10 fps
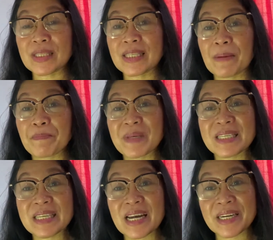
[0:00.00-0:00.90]
ng
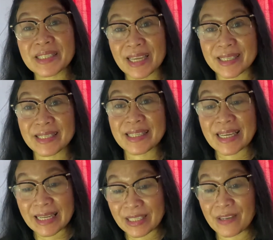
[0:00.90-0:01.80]
PCR test
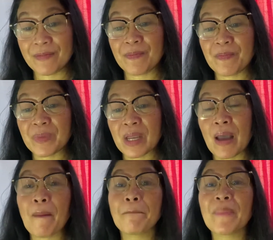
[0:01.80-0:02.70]
negative
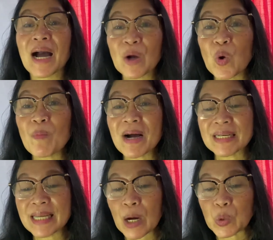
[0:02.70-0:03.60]
bago
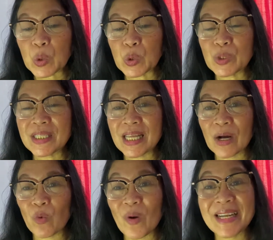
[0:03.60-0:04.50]
mag-download
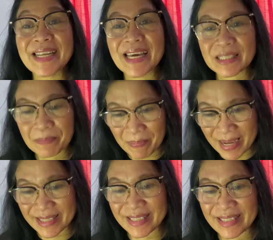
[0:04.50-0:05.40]
ng One Health
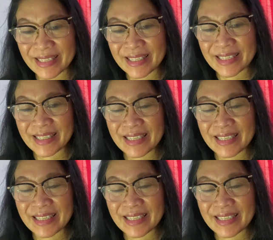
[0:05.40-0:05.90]
Pass.